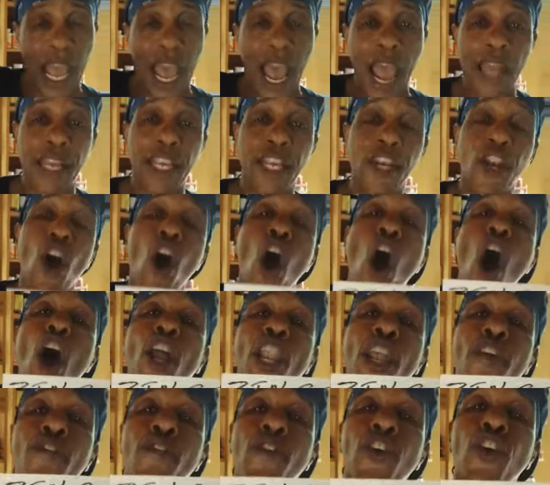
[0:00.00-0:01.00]
And in
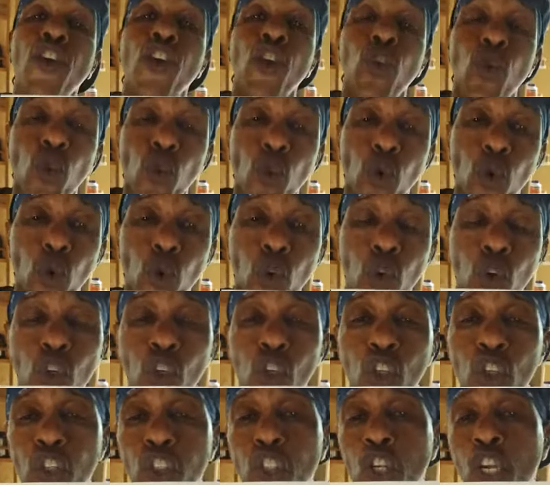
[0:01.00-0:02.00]
order for you
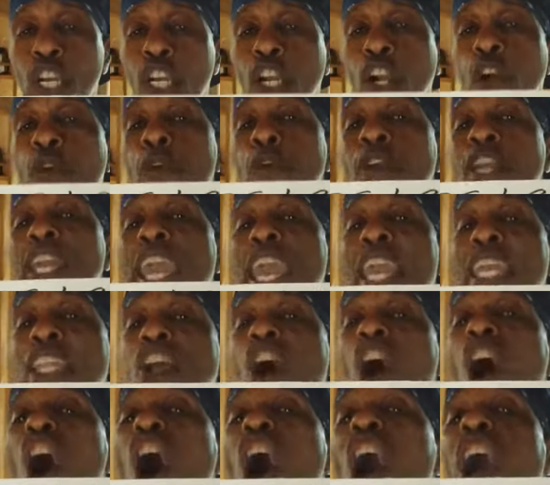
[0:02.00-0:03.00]
to create
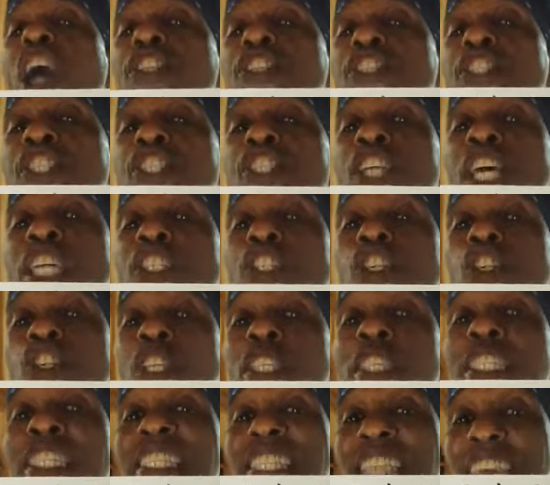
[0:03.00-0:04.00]
oxygen to
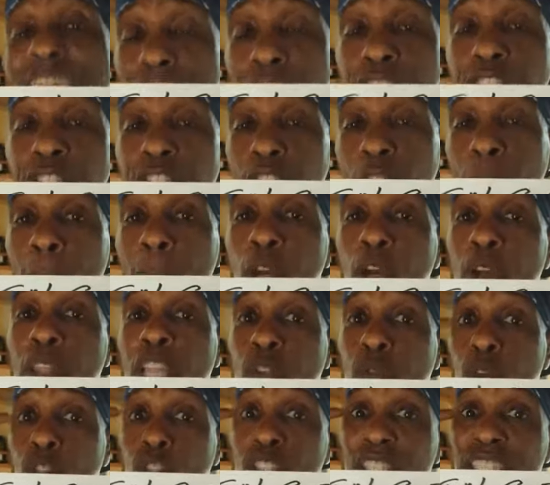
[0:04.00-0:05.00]
your cells now, because
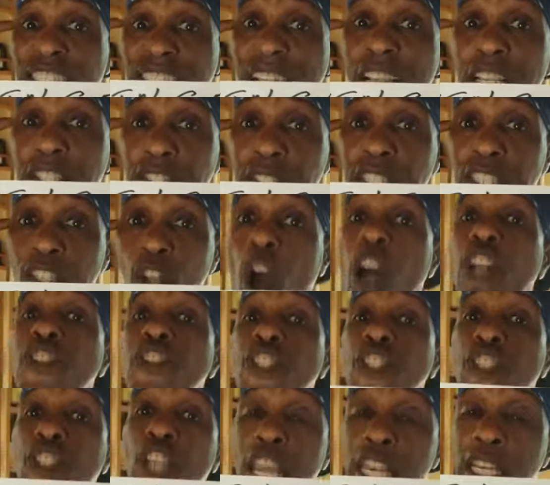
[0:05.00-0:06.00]
that's what your cells need,
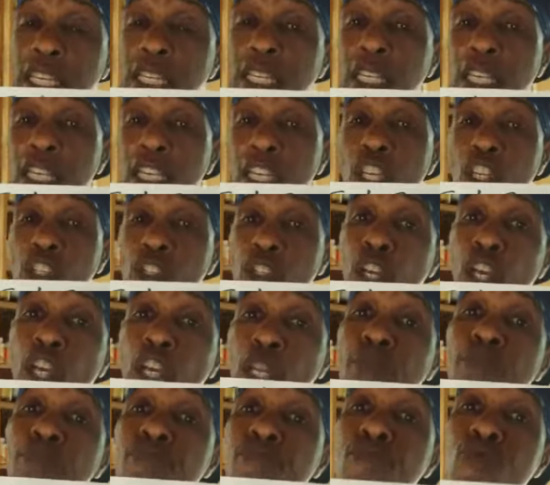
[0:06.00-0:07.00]
oxygen, so you
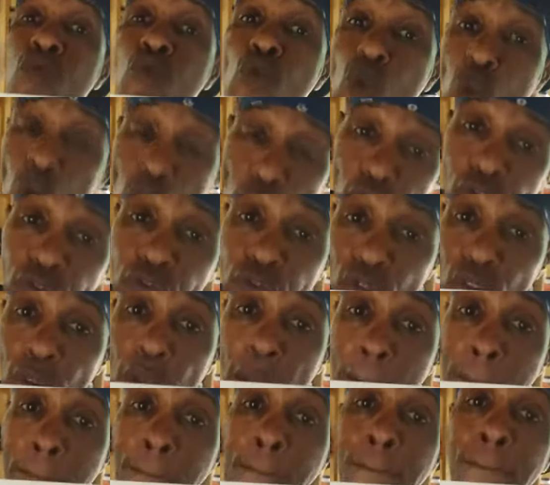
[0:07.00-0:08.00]
can move
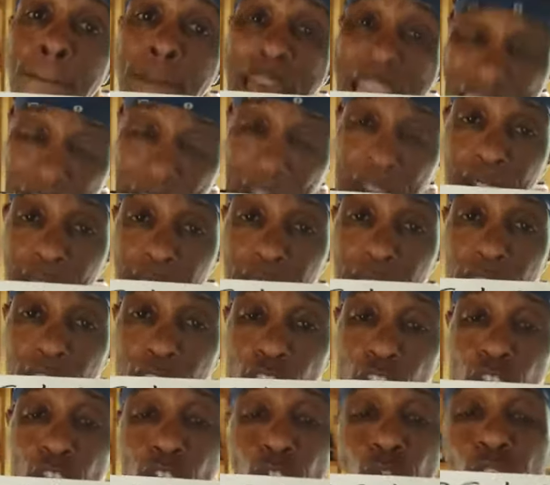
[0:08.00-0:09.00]
better,
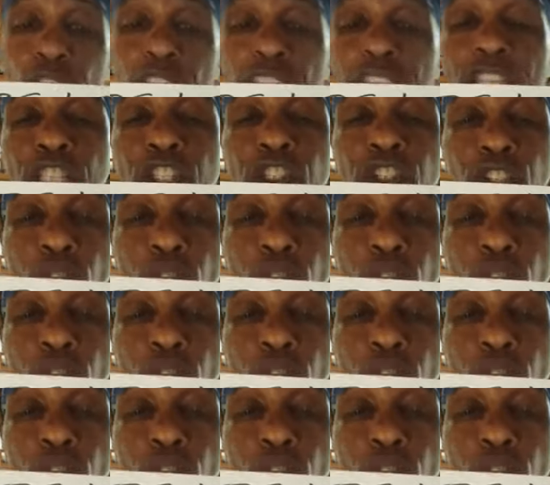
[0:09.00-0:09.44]
you need